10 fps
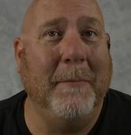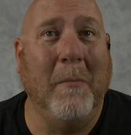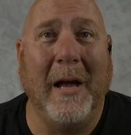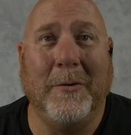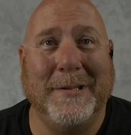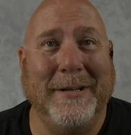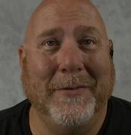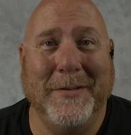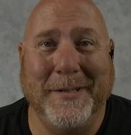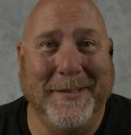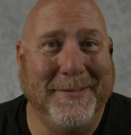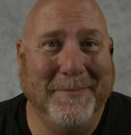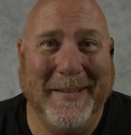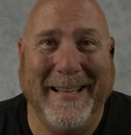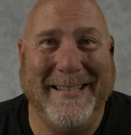Microservices.
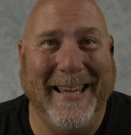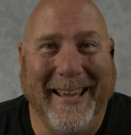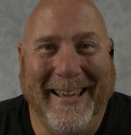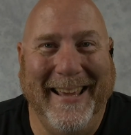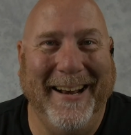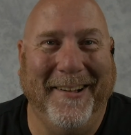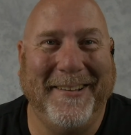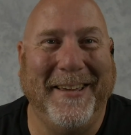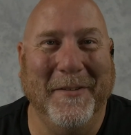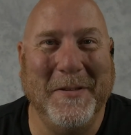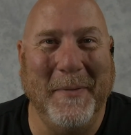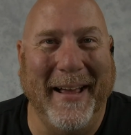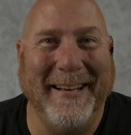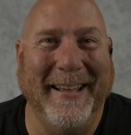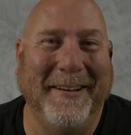It all comes
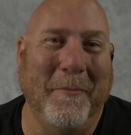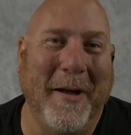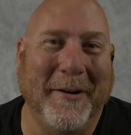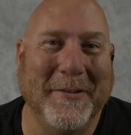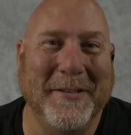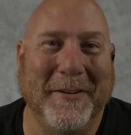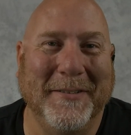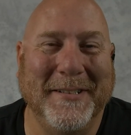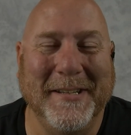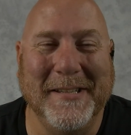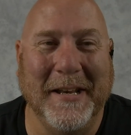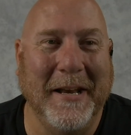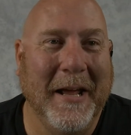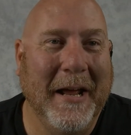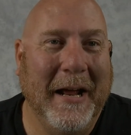back down to microservices,
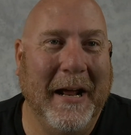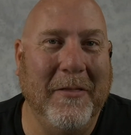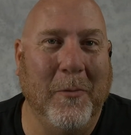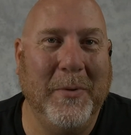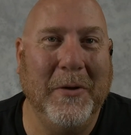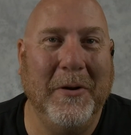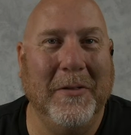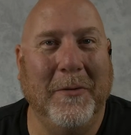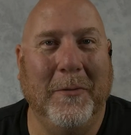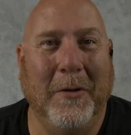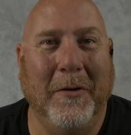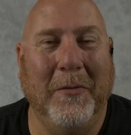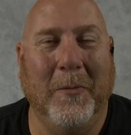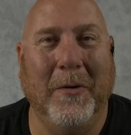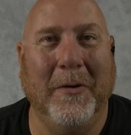and the beauty of
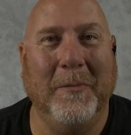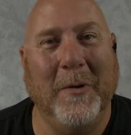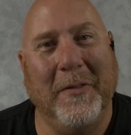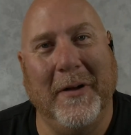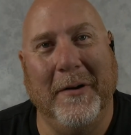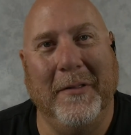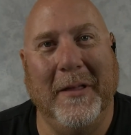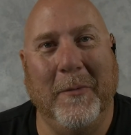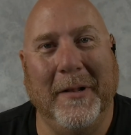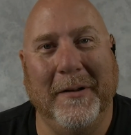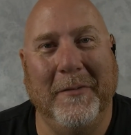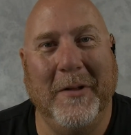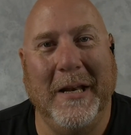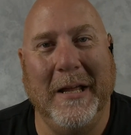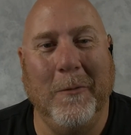the world that we live
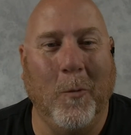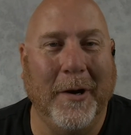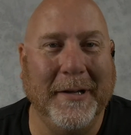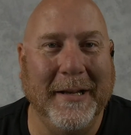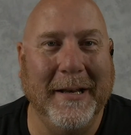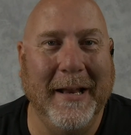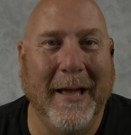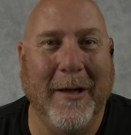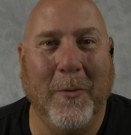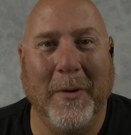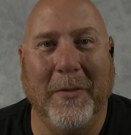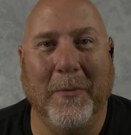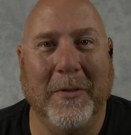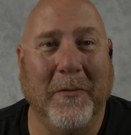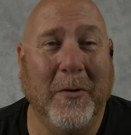in, working in now
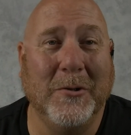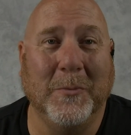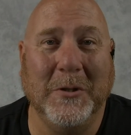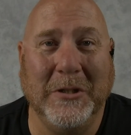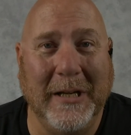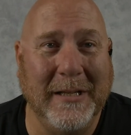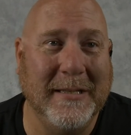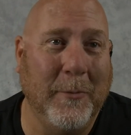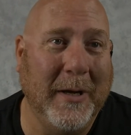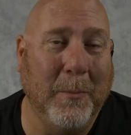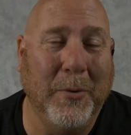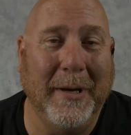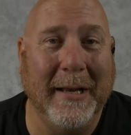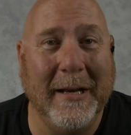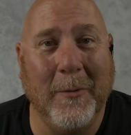with virtual machines that we can
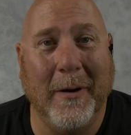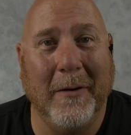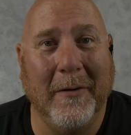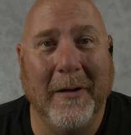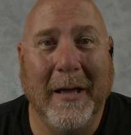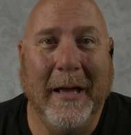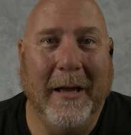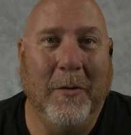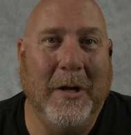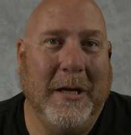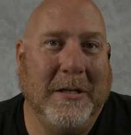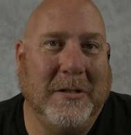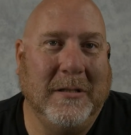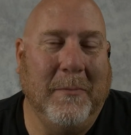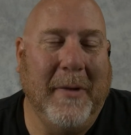put anywhere. It's
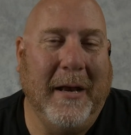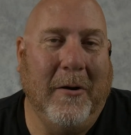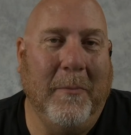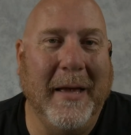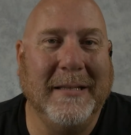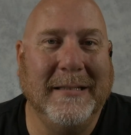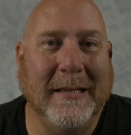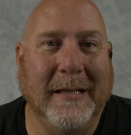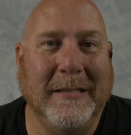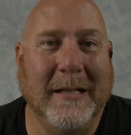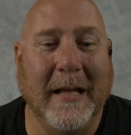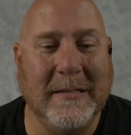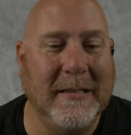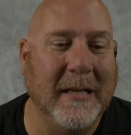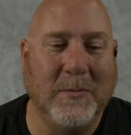just a matter. It makes sense, and
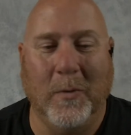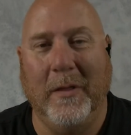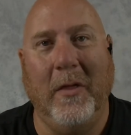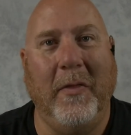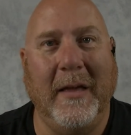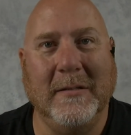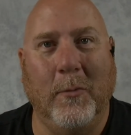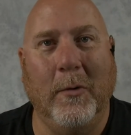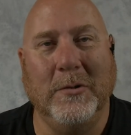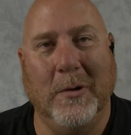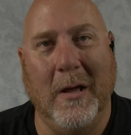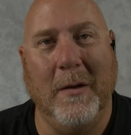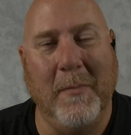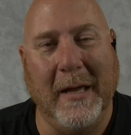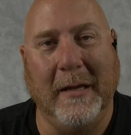that's one of the things that we're trying
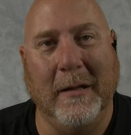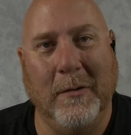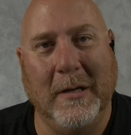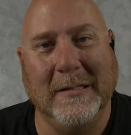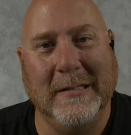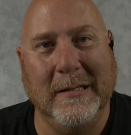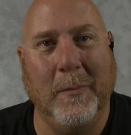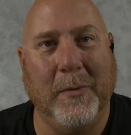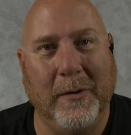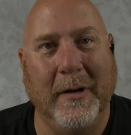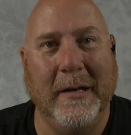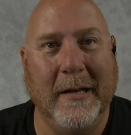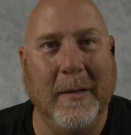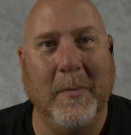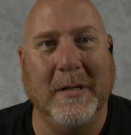to make it simpler in
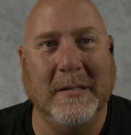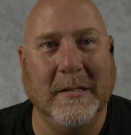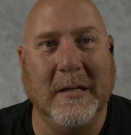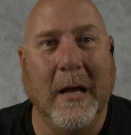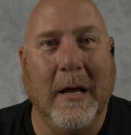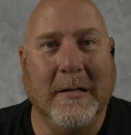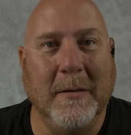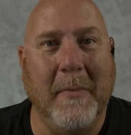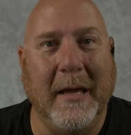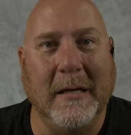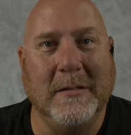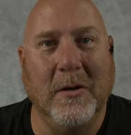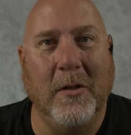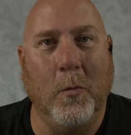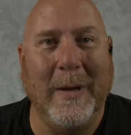NIMBUS, is to make it
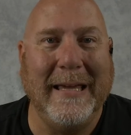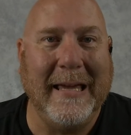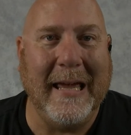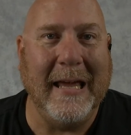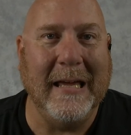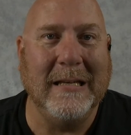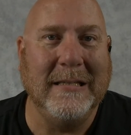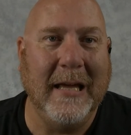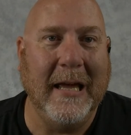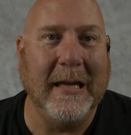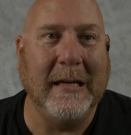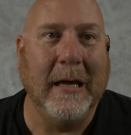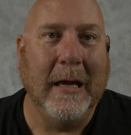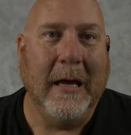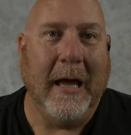so that we can take
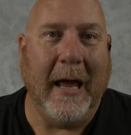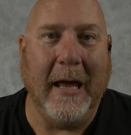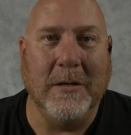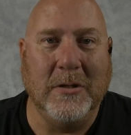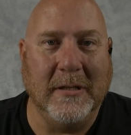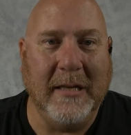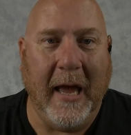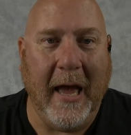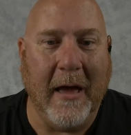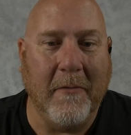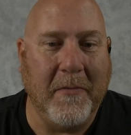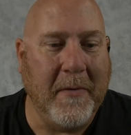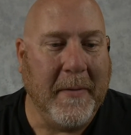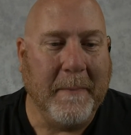and just have,